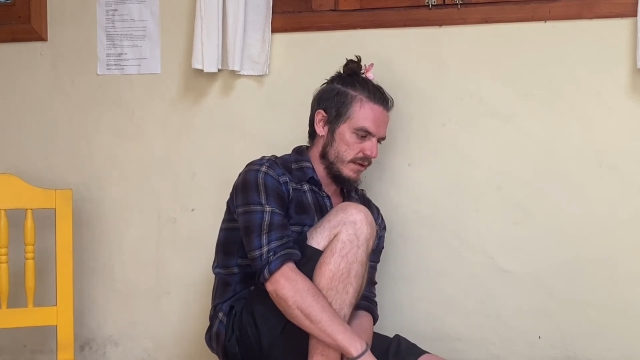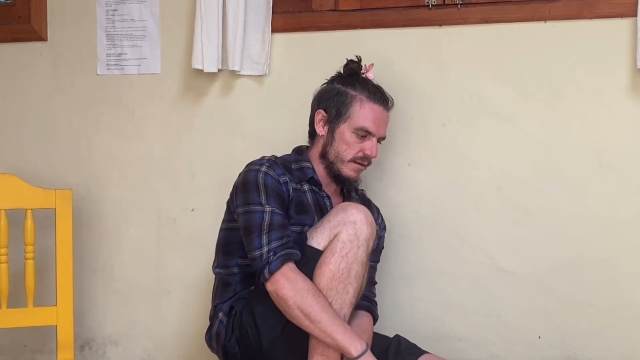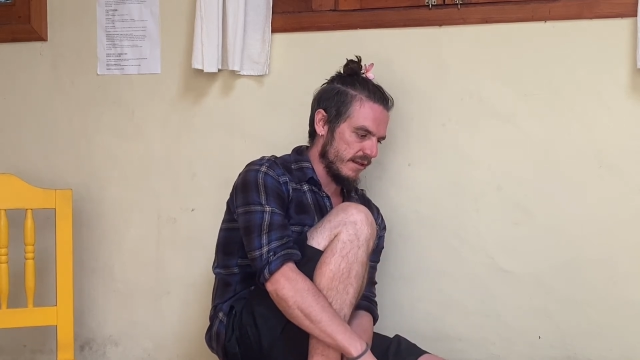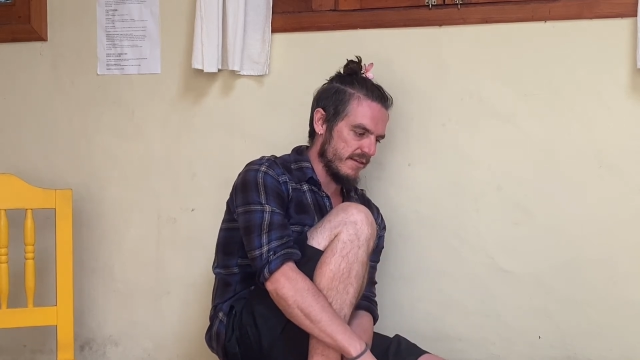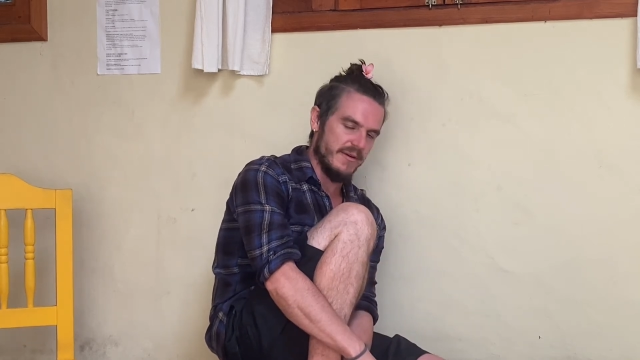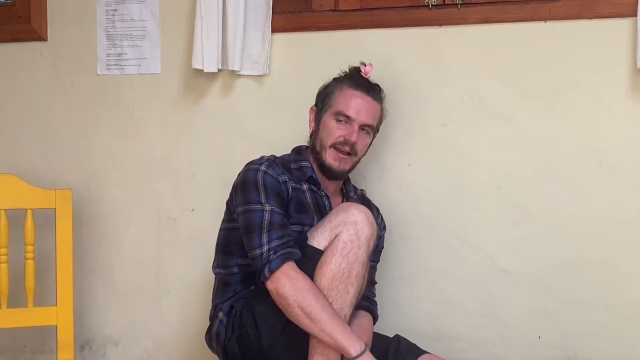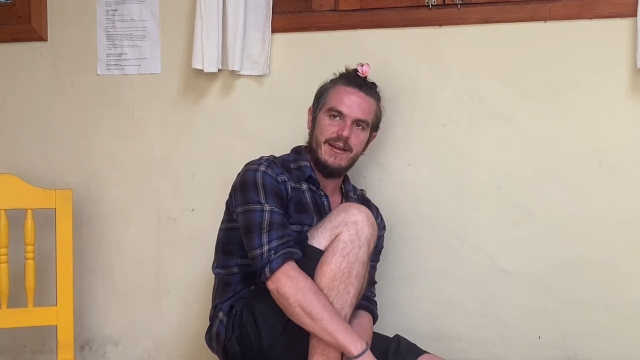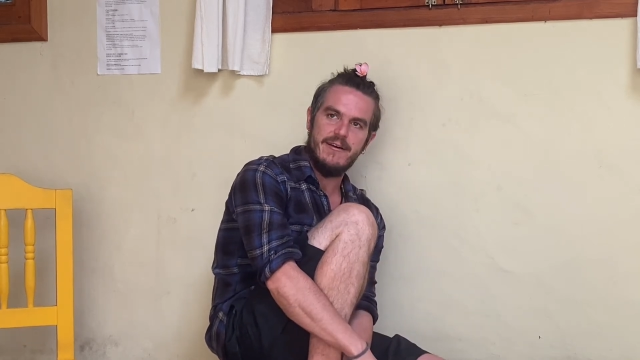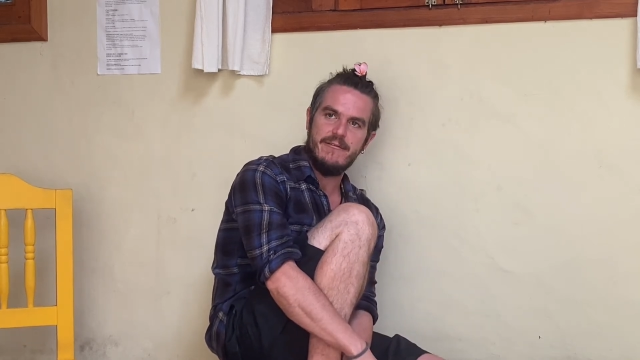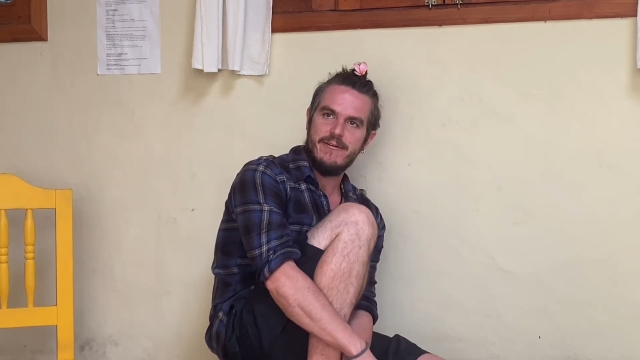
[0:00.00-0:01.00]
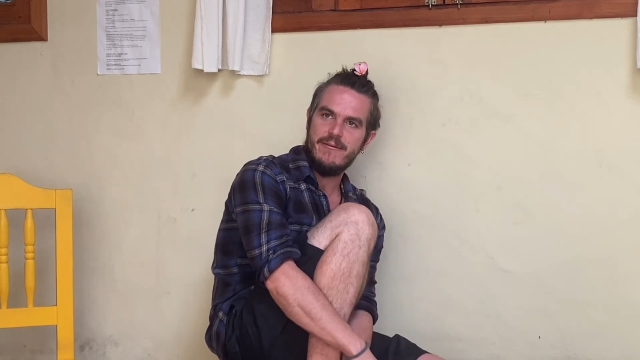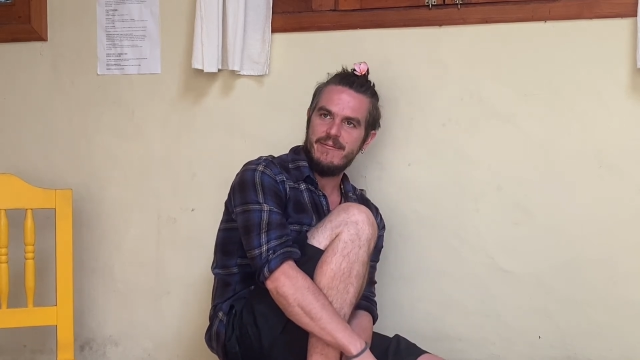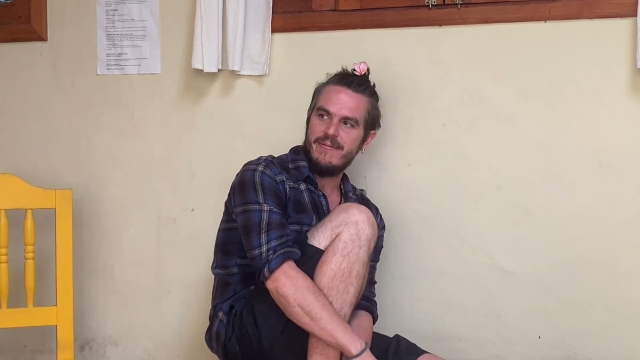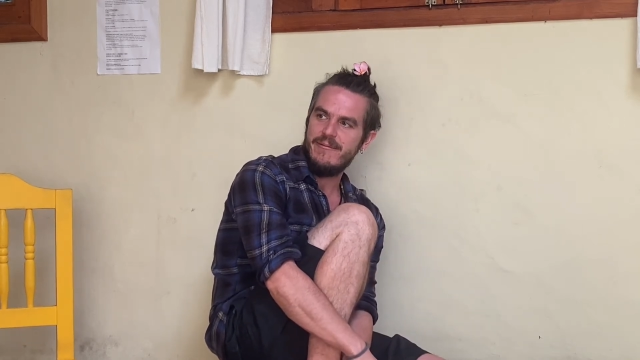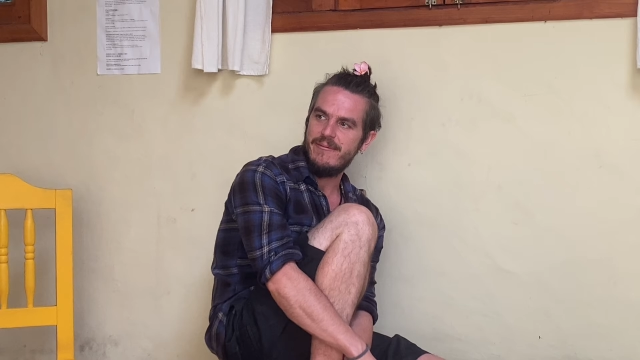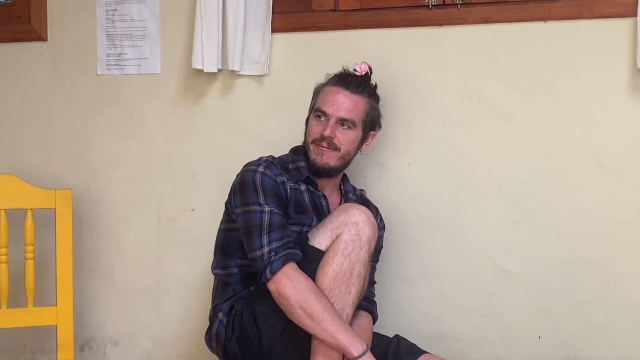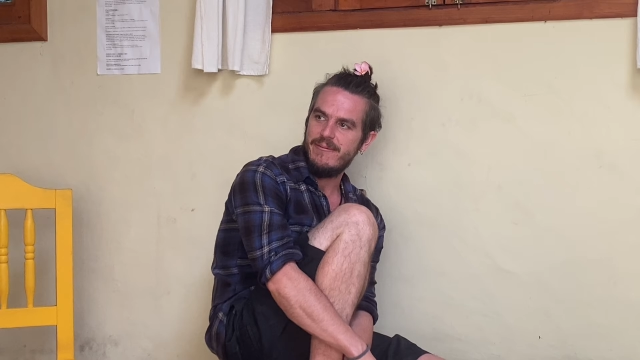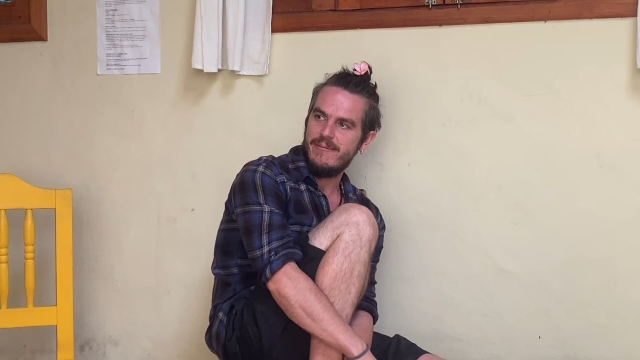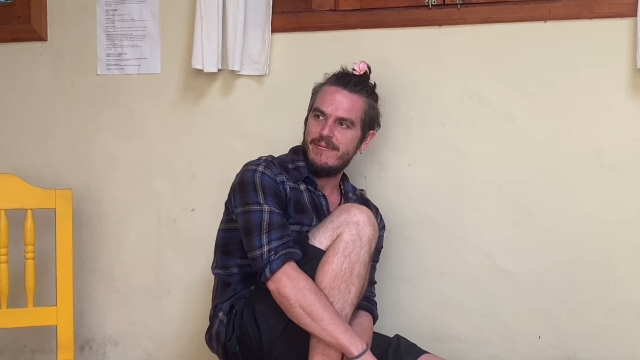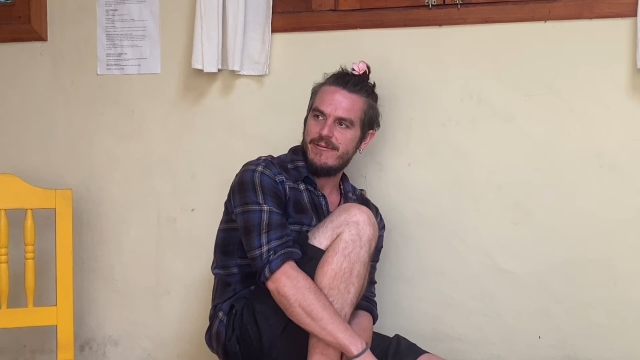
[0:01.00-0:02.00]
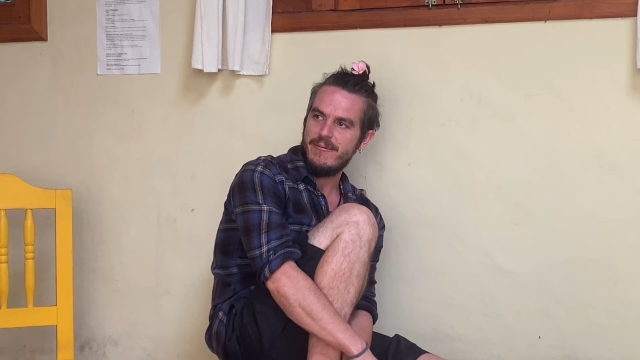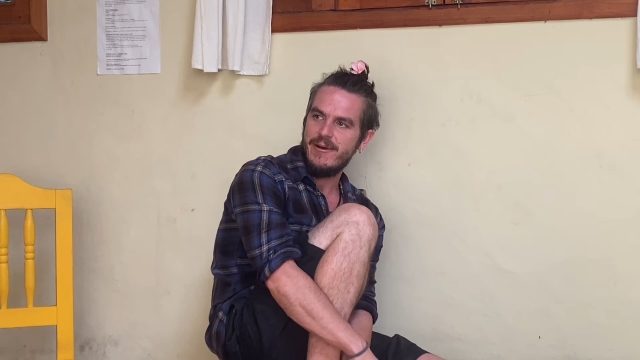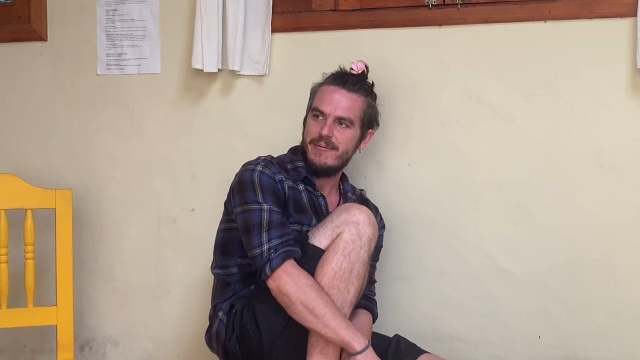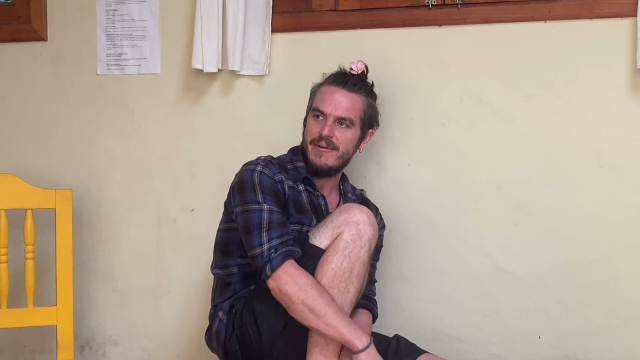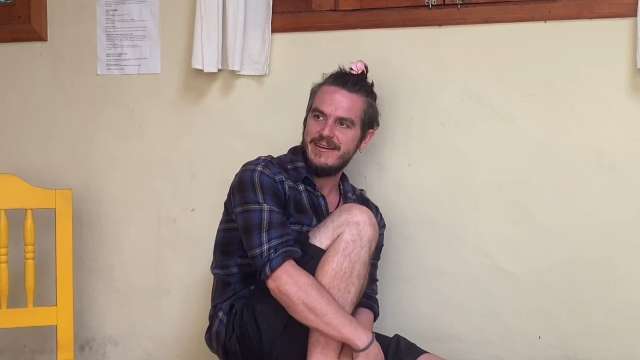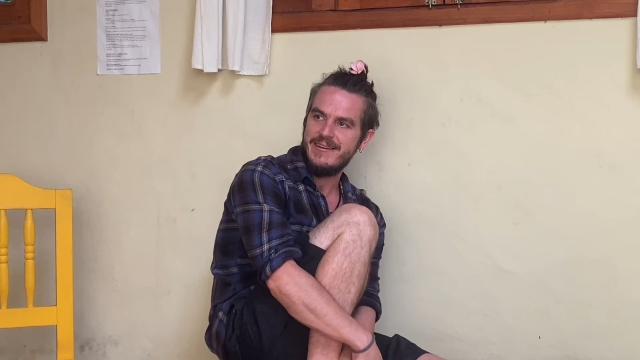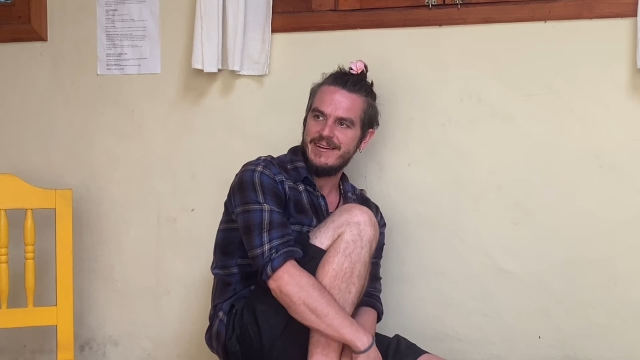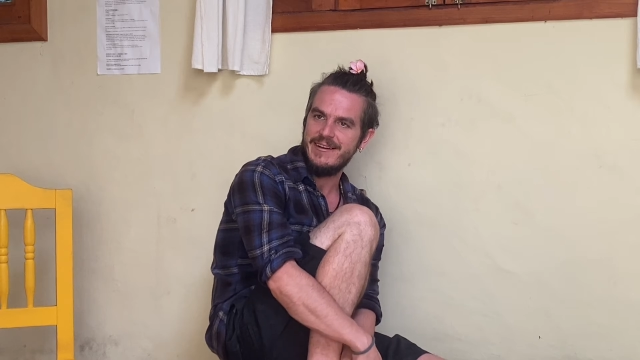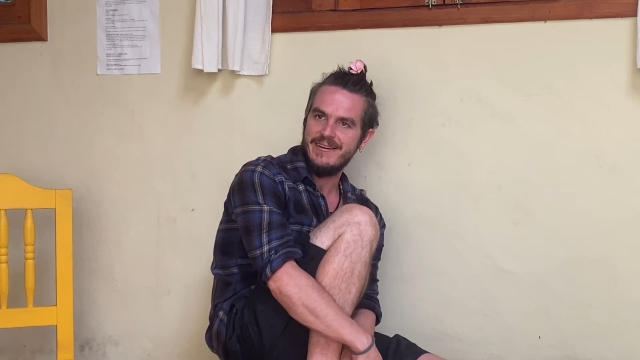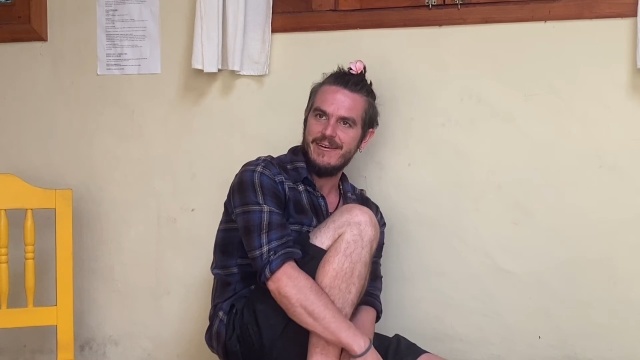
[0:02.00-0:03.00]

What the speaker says: That's something I learned from hermetic